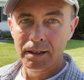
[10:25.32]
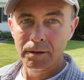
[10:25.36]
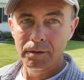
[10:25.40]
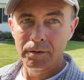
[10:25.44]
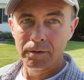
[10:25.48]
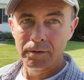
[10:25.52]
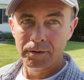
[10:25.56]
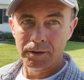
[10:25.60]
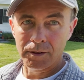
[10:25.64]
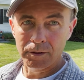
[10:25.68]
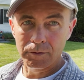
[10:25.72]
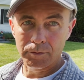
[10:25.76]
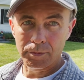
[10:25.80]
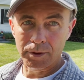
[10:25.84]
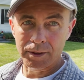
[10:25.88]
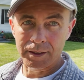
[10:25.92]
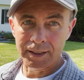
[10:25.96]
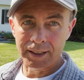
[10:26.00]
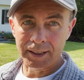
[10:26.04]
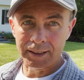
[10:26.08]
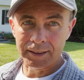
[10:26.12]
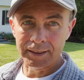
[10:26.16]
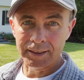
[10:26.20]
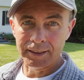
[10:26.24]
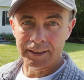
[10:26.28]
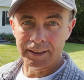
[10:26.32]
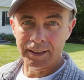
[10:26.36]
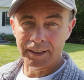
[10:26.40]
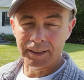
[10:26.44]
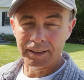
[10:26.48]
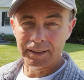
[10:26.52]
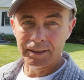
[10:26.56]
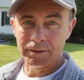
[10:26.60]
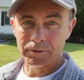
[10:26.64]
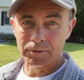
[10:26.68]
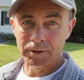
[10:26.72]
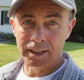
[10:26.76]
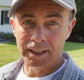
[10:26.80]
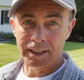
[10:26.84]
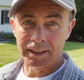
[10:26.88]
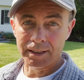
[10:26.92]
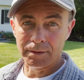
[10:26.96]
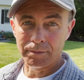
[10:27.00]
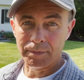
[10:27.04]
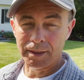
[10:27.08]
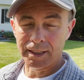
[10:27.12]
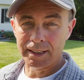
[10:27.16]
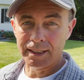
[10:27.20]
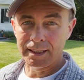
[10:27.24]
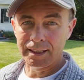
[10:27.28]
film protected it right at the
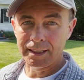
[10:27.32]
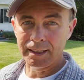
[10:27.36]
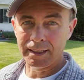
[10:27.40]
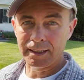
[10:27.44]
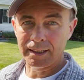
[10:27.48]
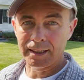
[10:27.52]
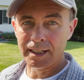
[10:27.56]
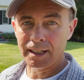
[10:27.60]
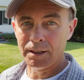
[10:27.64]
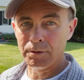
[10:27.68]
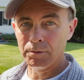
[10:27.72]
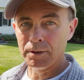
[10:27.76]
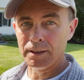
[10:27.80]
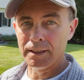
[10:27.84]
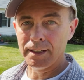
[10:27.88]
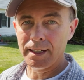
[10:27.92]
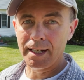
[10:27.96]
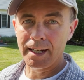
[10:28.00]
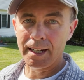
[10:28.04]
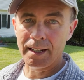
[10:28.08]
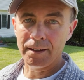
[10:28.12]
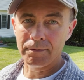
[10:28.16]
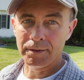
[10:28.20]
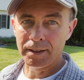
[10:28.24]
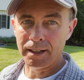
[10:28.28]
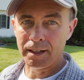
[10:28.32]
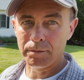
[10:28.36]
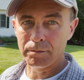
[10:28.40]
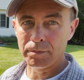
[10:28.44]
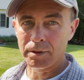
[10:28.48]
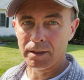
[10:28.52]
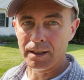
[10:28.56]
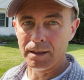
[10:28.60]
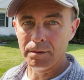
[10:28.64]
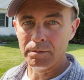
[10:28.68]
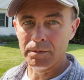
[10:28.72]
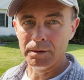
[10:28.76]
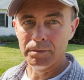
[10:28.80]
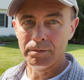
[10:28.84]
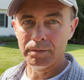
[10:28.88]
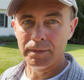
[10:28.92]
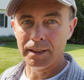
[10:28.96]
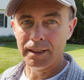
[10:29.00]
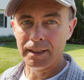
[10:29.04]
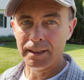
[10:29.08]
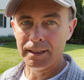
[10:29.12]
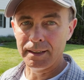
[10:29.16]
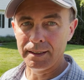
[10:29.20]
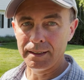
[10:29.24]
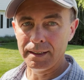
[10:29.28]
beginning, I wouldn't have that problem,
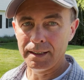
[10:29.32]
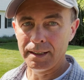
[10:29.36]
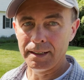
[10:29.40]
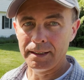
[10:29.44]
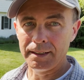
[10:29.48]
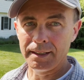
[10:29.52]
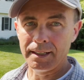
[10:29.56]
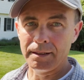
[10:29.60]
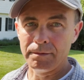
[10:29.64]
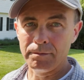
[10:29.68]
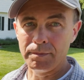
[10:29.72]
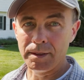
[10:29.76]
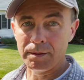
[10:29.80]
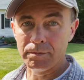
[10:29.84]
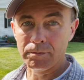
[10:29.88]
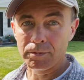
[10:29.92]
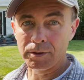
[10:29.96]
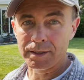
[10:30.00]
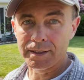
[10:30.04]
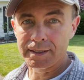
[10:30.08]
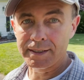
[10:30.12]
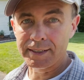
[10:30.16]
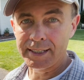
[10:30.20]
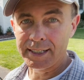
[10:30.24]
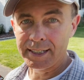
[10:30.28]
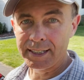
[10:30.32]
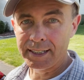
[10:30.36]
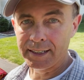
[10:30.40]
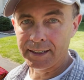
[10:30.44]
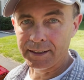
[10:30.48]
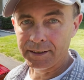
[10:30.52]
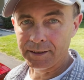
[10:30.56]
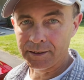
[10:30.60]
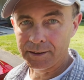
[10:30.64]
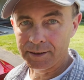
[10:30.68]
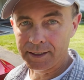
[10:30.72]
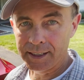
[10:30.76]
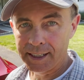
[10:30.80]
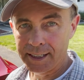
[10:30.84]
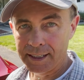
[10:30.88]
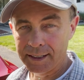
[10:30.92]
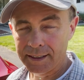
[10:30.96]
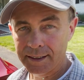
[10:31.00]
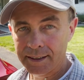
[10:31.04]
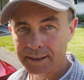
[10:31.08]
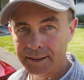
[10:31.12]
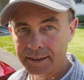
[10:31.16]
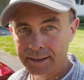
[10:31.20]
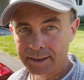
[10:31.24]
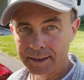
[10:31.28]
and they'd be pristine underneath,
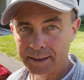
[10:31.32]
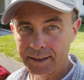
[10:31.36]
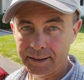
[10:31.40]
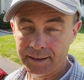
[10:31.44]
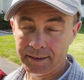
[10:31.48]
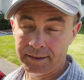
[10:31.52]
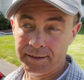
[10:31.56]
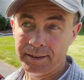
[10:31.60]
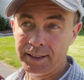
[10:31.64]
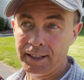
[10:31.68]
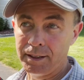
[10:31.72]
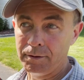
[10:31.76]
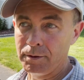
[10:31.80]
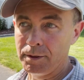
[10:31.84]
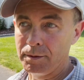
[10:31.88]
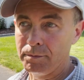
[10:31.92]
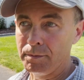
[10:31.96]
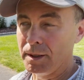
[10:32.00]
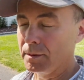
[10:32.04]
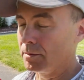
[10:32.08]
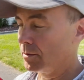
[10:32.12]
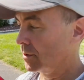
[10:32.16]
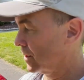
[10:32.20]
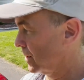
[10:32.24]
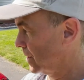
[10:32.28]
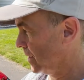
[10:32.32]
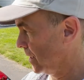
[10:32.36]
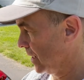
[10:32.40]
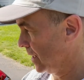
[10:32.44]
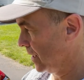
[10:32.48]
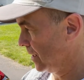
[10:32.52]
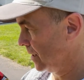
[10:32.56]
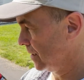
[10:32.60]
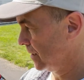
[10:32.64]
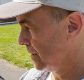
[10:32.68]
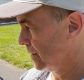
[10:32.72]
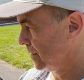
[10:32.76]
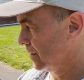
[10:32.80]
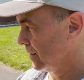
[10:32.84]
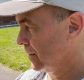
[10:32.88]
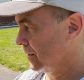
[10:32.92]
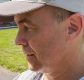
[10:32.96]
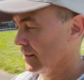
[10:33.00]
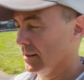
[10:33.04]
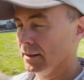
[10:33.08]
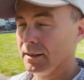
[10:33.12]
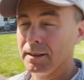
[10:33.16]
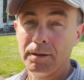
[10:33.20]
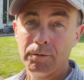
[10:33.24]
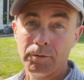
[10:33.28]
and they would be pristine
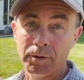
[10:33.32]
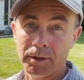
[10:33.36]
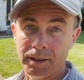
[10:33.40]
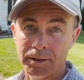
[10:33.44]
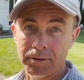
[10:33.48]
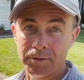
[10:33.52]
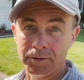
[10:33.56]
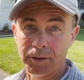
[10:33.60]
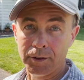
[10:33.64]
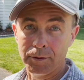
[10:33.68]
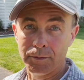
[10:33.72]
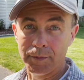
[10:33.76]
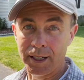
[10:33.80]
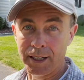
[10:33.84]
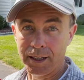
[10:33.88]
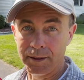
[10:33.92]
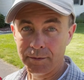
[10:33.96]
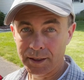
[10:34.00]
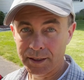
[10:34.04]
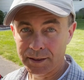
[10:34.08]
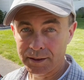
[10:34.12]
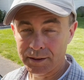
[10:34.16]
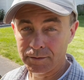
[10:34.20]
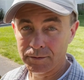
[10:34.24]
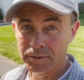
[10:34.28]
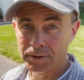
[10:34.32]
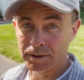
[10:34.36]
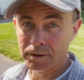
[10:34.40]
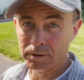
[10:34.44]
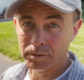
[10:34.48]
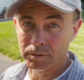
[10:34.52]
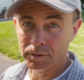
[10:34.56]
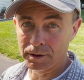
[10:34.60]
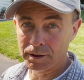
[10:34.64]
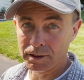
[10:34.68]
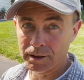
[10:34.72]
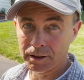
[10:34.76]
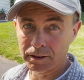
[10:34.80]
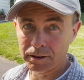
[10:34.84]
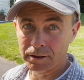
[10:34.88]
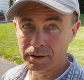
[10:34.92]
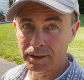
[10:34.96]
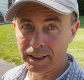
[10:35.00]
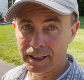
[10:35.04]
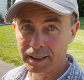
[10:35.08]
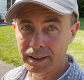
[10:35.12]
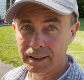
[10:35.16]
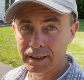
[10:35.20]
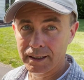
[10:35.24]
with the film on, because the film would look great.